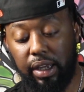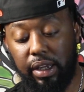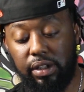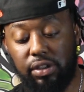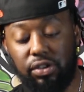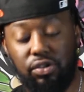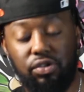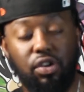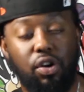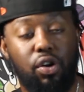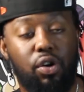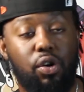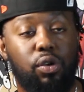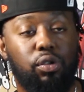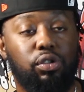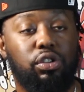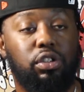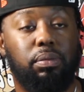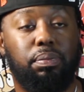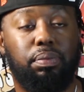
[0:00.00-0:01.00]
is
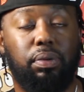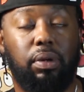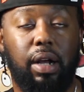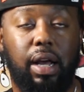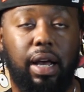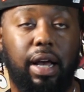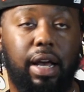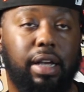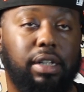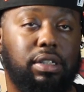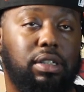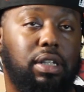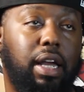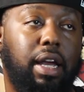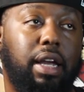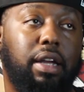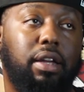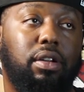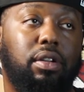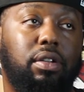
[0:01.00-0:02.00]
no surprise.
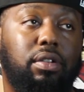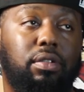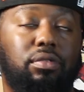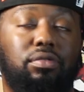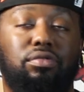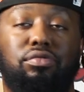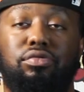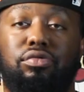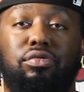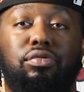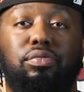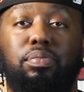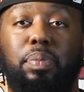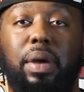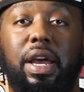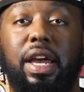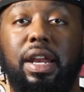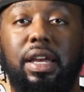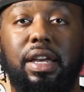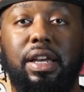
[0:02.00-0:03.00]
Like,
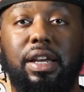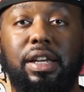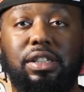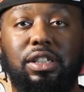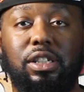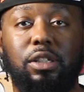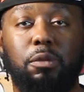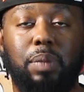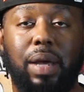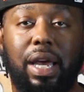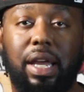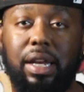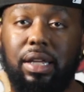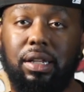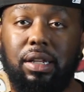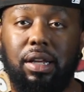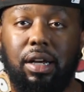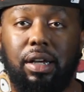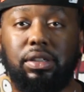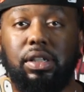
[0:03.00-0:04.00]
petty is as petty
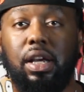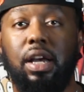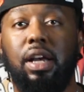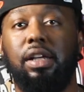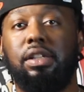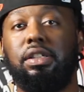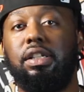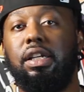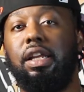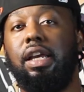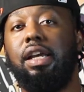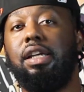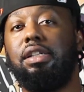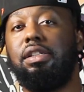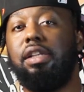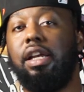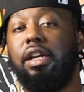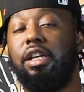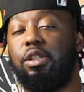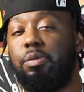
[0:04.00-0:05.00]
does. See, these
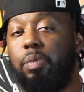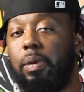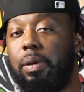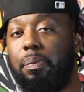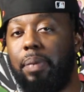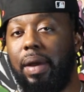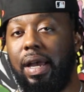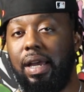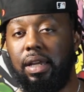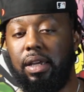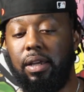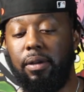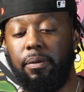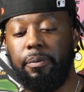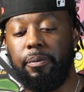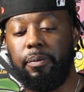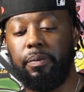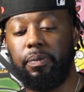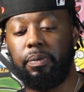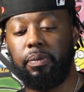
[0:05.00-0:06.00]
niggas be
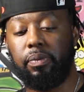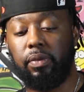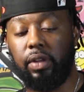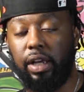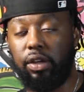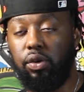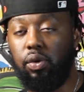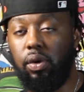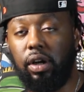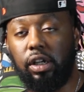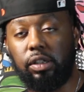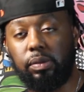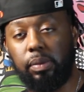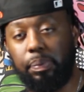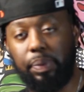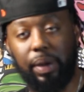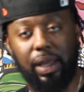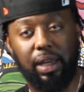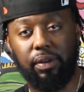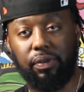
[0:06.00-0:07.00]
petty like URL's been
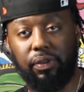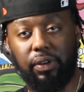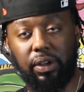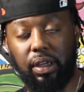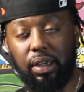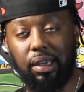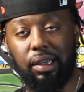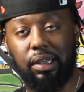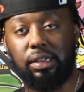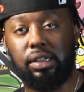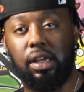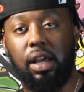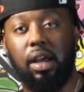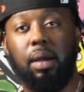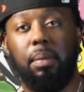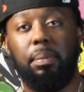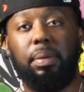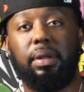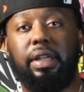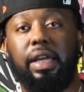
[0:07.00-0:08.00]
petty for years,
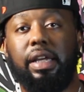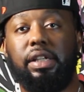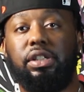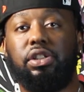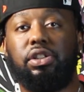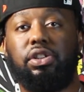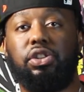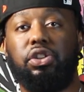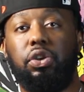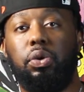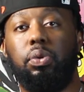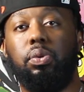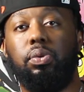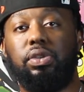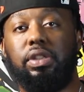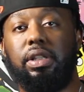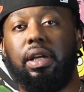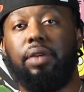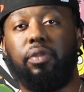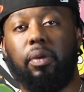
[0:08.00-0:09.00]
but they just
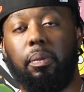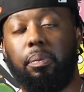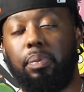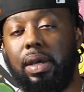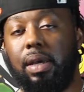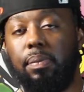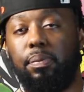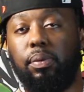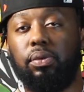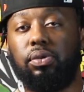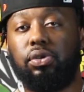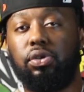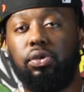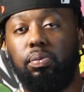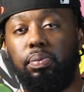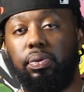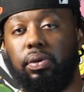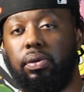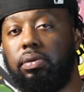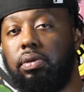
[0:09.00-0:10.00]
use different people to
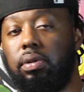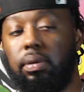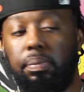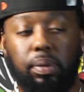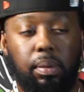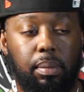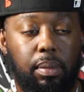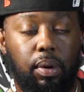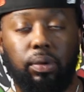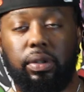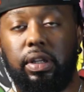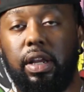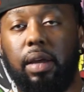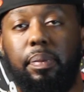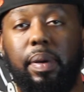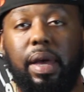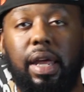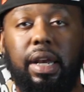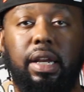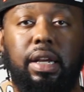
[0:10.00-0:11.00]
pr to promote their
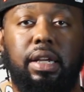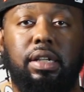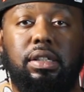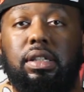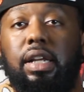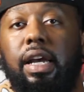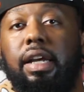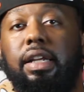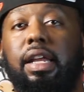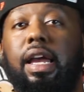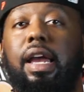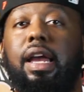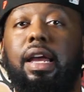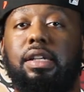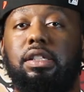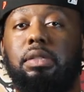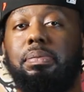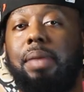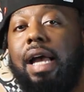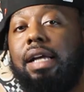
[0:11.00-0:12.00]
pettiness. Like they
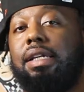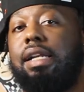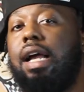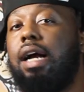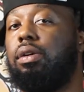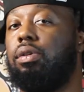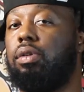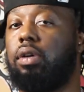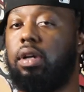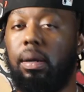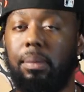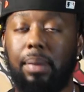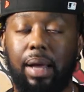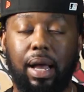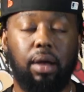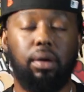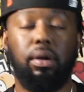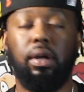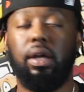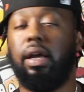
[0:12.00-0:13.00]
smack not gonna come
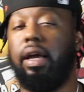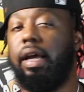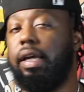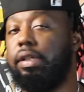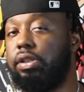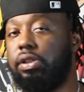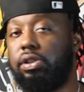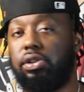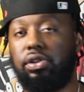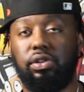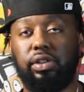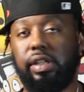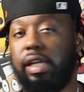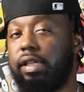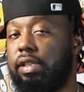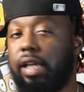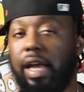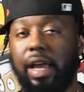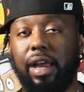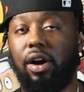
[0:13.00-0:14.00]
out and just
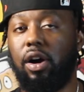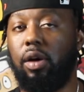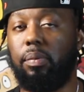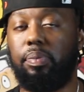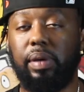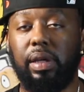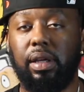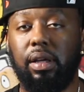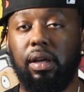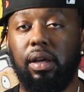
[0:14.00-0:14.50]
diss ARP,